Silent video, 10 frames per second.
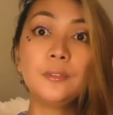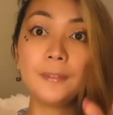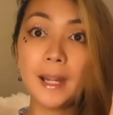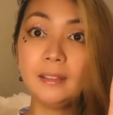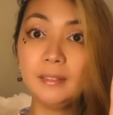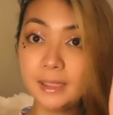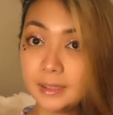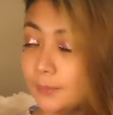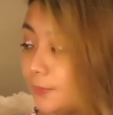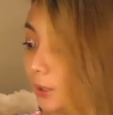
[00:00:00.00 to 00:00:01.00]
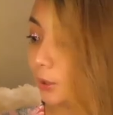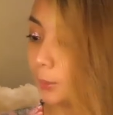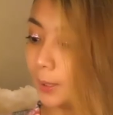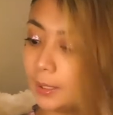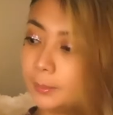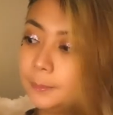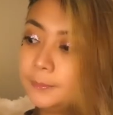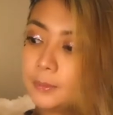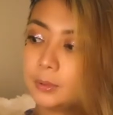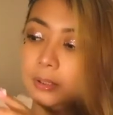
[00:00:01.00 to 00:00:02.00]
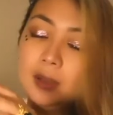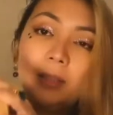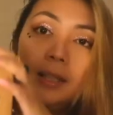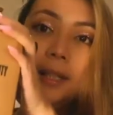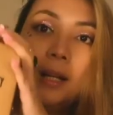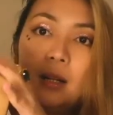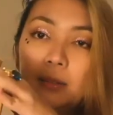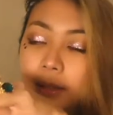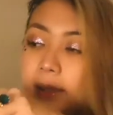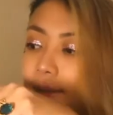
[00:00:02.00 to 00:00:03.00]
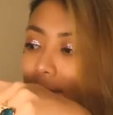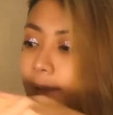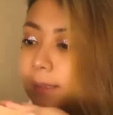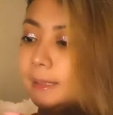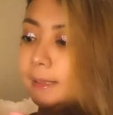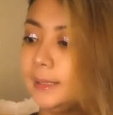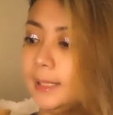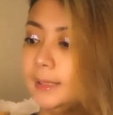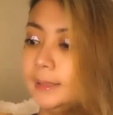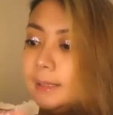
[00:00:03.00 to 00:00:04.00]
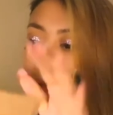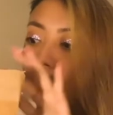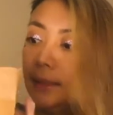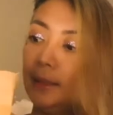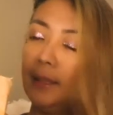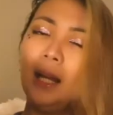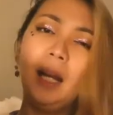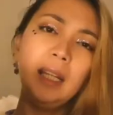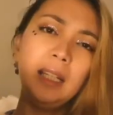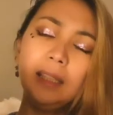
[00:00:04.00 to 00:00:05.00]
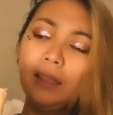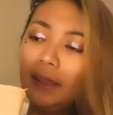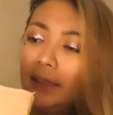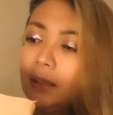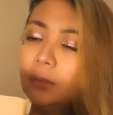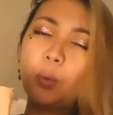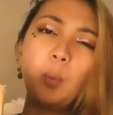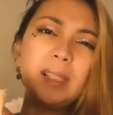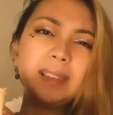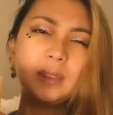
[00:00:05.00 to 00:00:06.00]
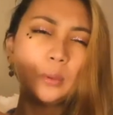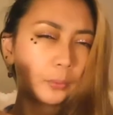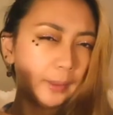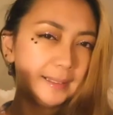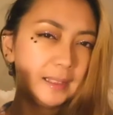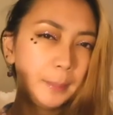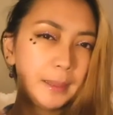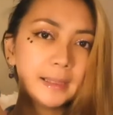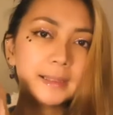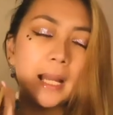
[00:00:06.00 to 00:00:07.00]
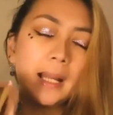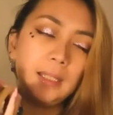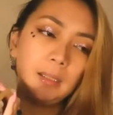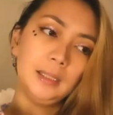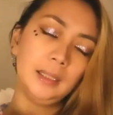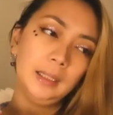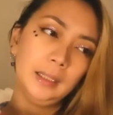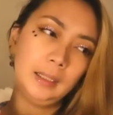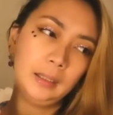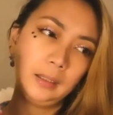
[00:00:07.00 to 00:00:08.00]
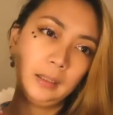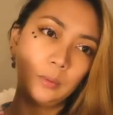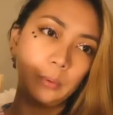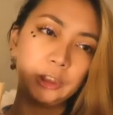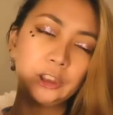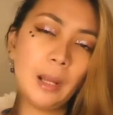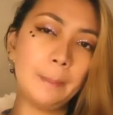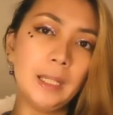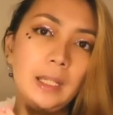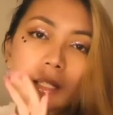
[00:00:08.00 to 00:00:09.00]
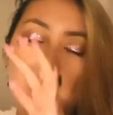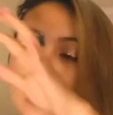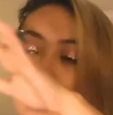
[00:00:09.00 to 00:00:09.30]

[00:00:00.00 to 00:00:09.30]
find this video helpful. All right, so this is it. I didn't went so crazy because I was shopping